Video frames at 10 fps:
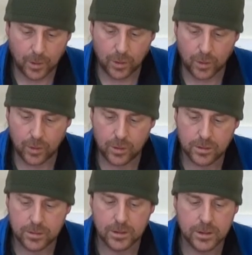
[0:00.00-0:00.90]

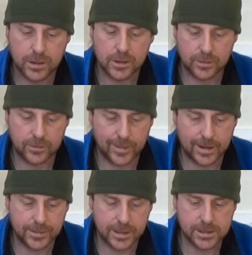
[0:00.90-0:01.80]
or to
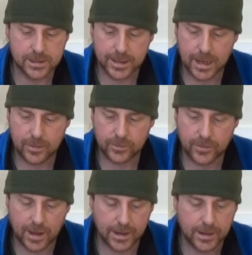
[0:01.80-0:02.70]
add things to the
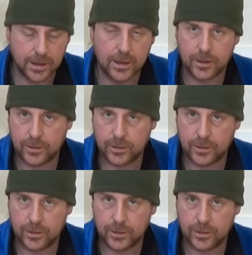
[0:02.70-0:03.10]
outside